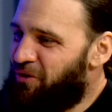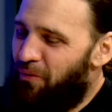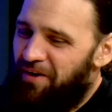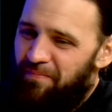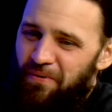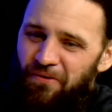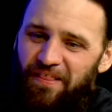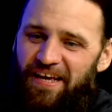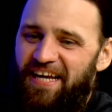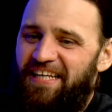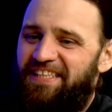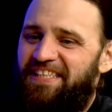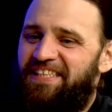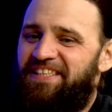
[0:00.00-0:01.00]
what about like
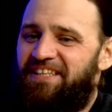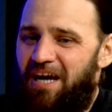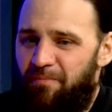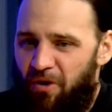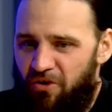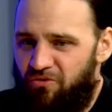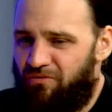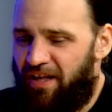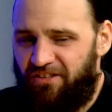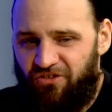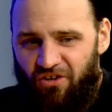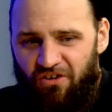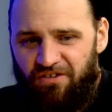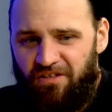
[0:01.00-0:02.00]
at this time? Are you like
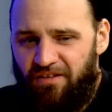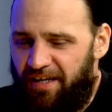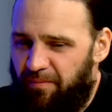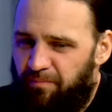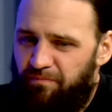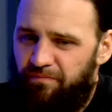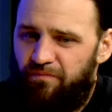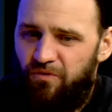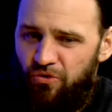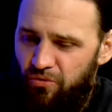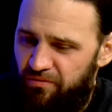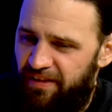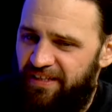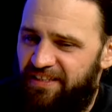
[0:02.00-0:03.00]
starting to like
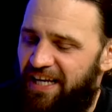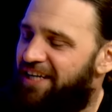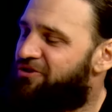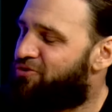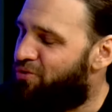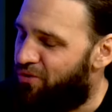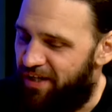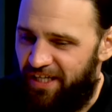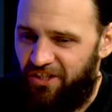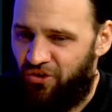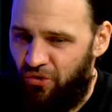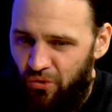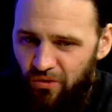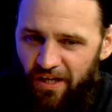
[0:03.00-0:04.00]
do things high school kids
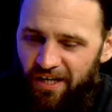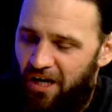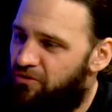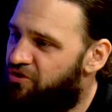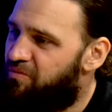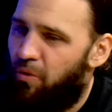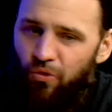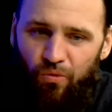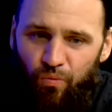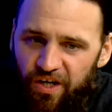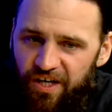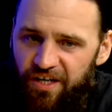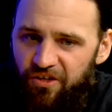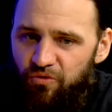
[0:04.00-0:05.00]
do? Like, are you smoking
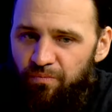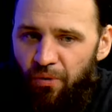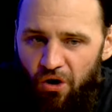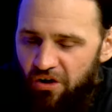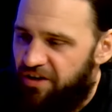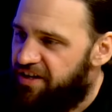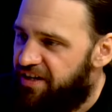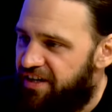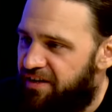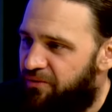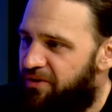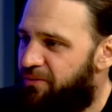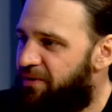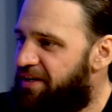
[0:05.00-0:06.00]
weed? Are you partying?
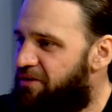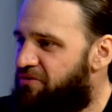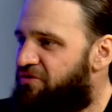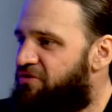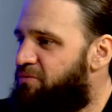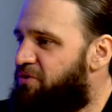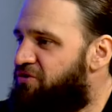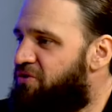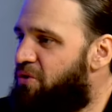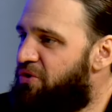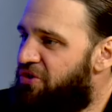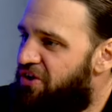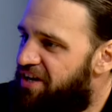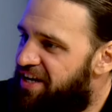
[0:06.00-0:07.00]
What's
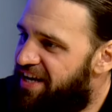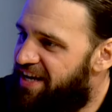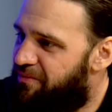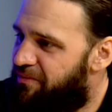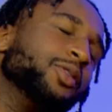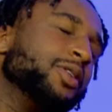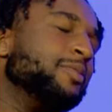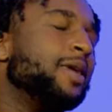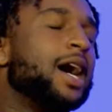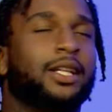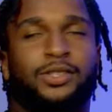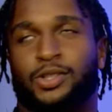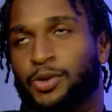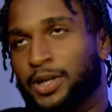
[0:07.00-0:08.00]
going on there? am I
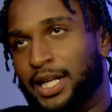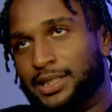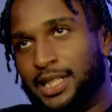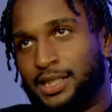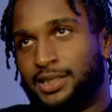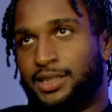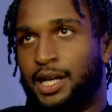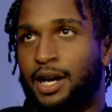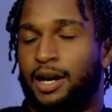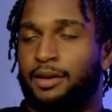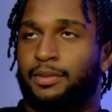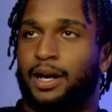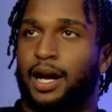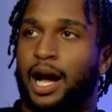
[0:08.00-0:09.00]
doing at that
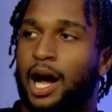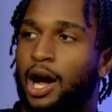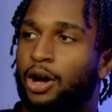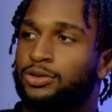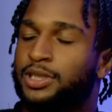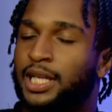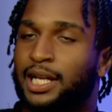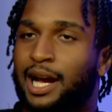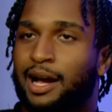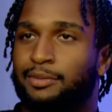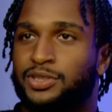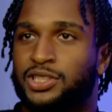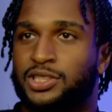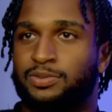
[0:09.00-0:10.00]
time? I don't think
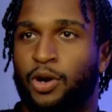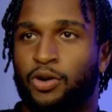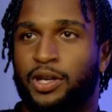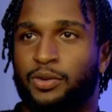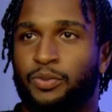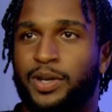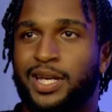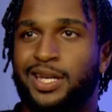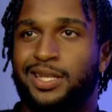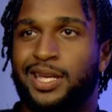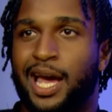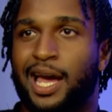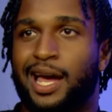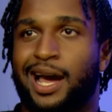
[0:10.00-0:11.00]
I'm smoking weed
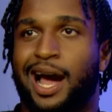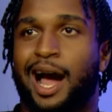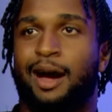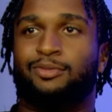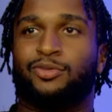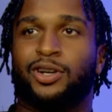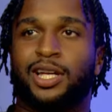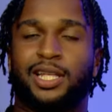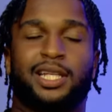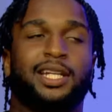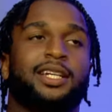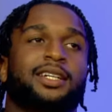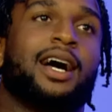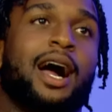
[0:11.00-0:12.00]
yet. I'm
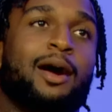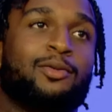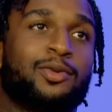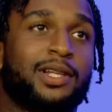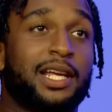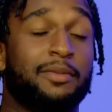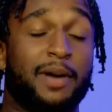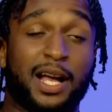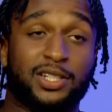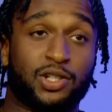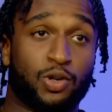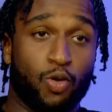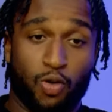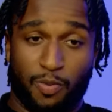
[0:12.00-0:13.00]
really in my
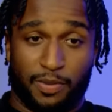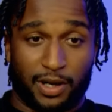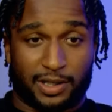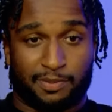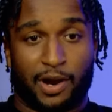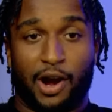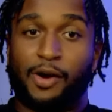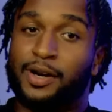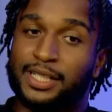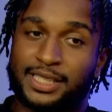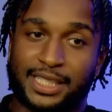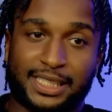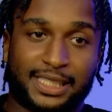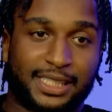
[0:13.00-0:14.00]
school books, bro, and
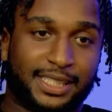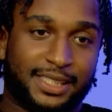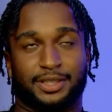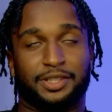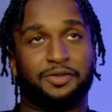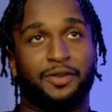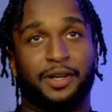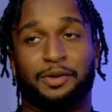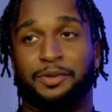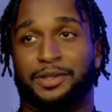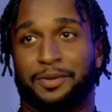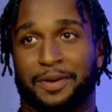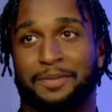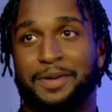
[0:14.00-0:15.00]
just fucking with
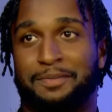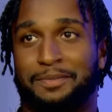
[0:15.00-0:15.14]
the women,